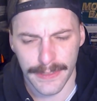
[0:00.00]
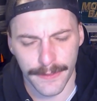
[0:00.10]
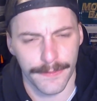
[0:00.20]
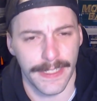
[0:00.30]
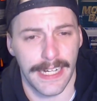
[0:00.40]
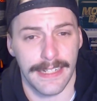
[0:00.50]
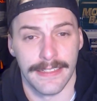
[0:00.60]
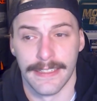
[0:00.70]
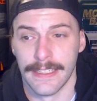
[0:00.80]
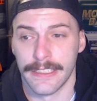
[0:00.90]
You've got
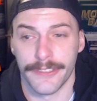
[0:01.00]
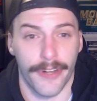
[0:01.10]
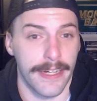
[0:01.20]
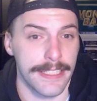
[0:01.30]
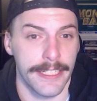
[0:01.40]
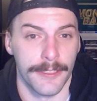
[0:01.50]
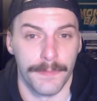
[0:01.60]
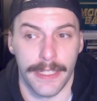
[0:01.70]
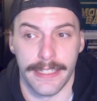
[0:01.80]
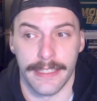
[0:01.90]

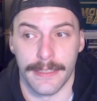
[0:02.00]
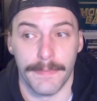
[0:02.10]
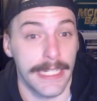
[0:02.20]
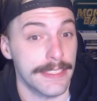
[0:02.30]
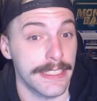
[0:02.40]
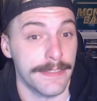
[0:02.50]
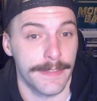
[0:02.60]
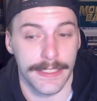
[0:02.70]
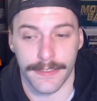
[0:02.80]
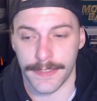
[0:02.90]
Draisaitl playing the best
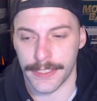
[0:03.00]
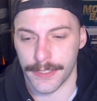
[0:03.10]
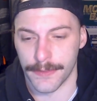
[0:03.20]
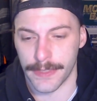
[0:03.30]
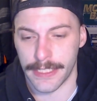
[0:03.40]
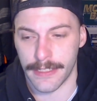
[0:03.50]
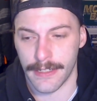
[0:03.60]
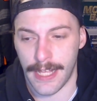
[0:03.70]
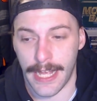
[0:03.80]
defense of his career.